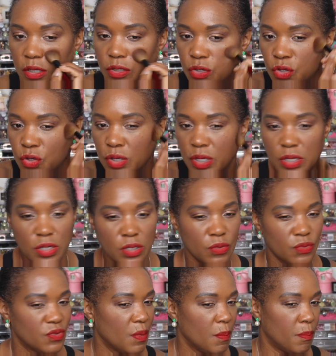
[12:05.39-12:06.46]
you can
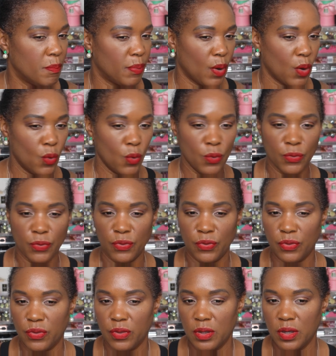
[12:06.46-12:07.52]
use them both
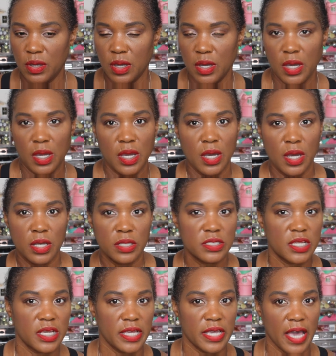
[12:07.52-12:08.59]

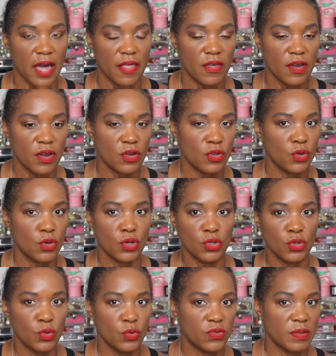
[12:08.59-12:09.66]
together. You
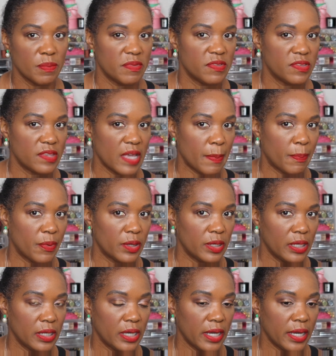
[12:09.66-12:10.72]
can use them
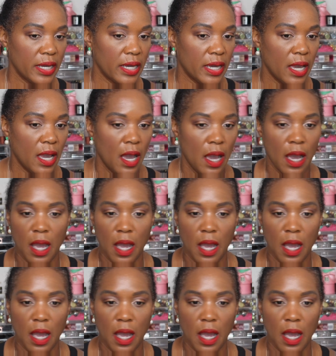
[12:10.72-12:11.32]
separately.